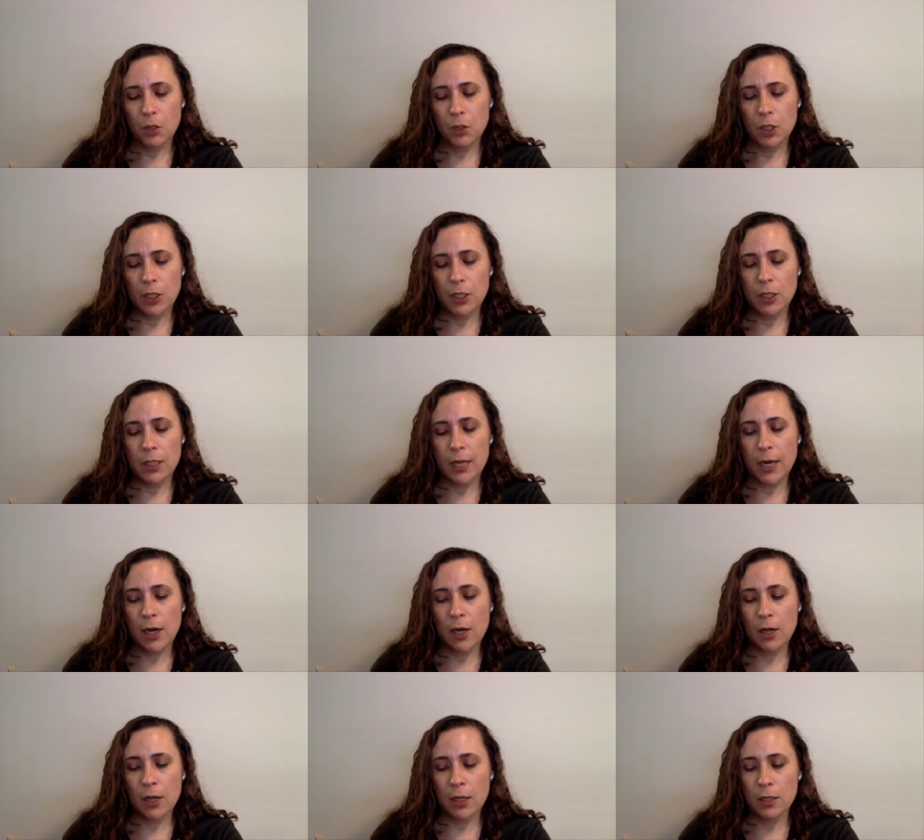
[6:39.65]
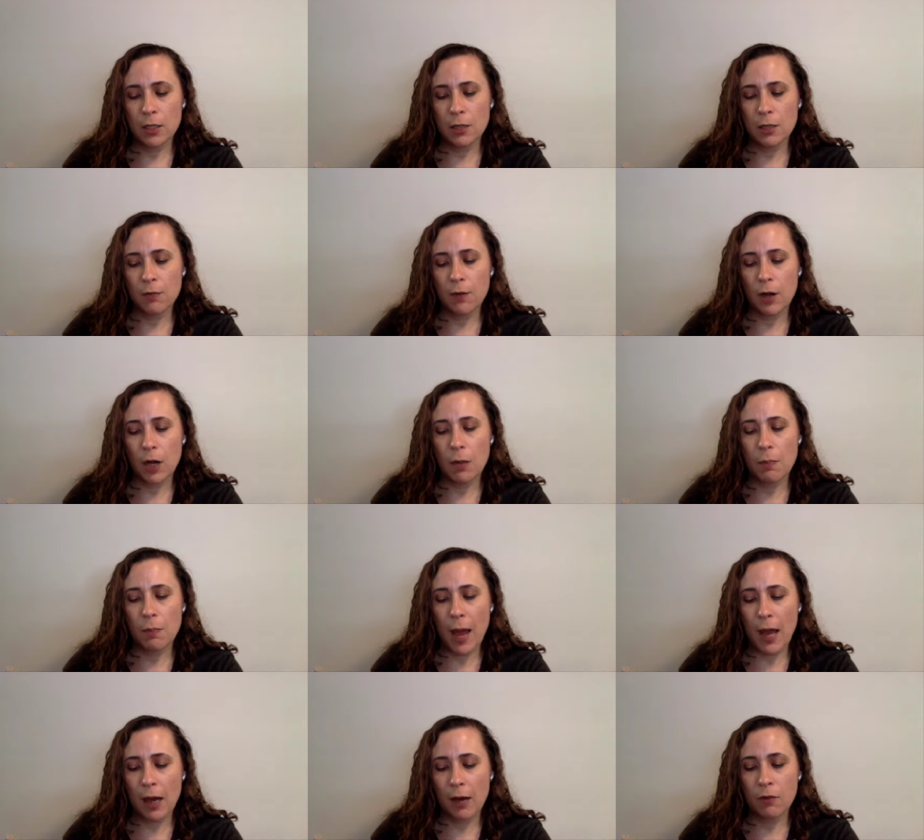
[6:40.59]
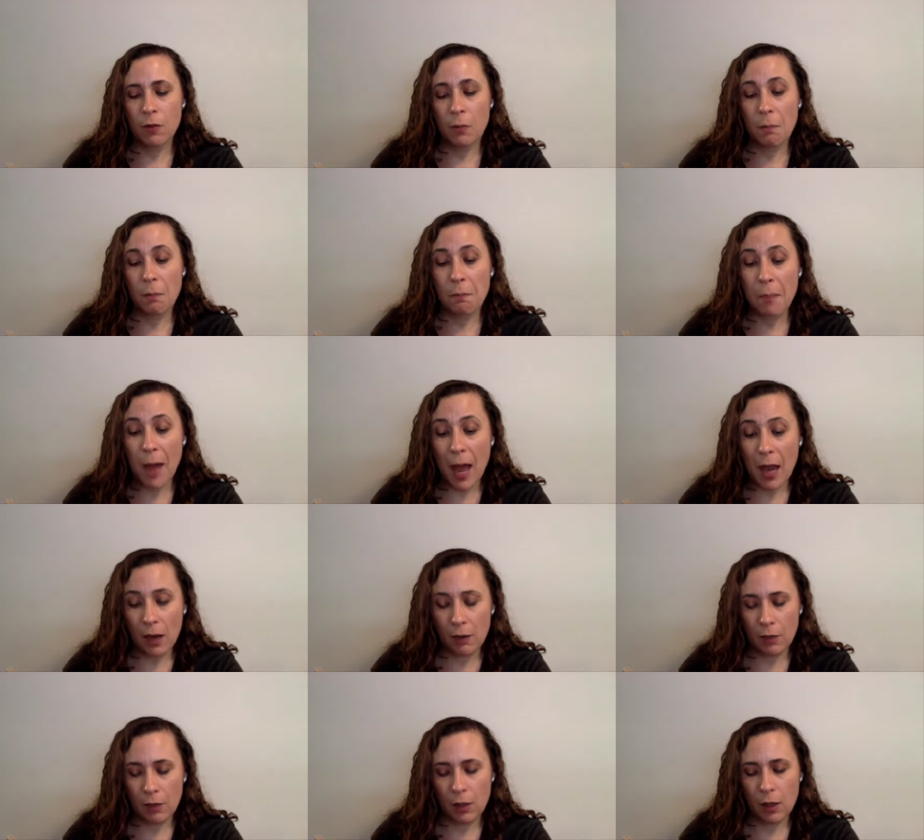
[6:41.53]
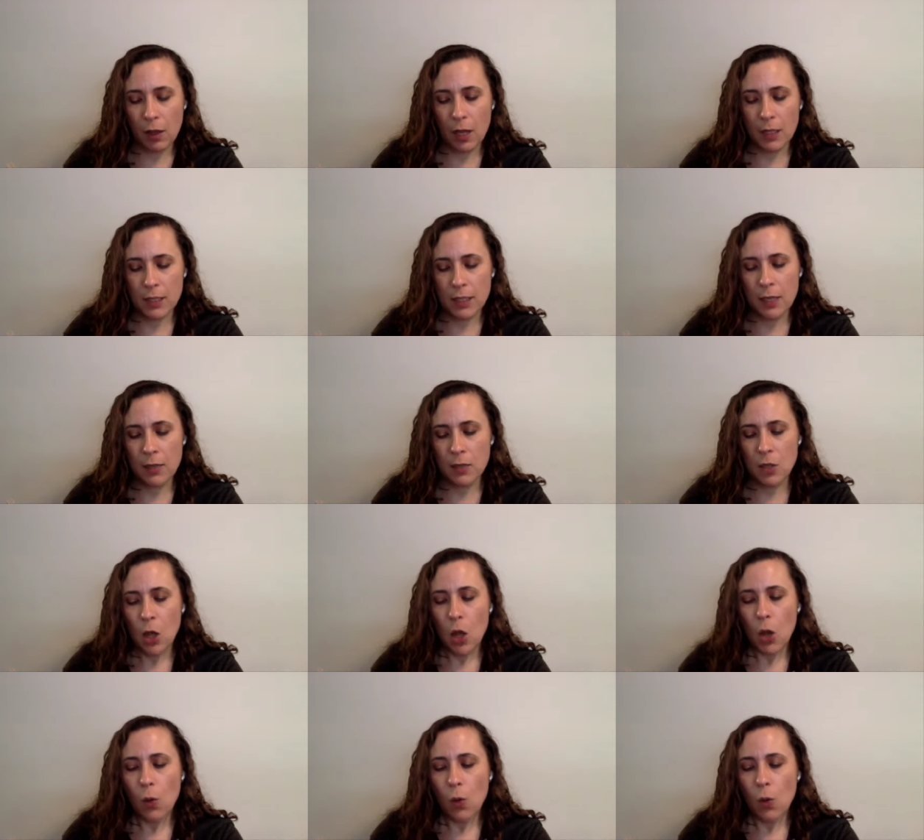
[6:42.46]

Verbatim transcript: She stared into the very back of the back of the closet,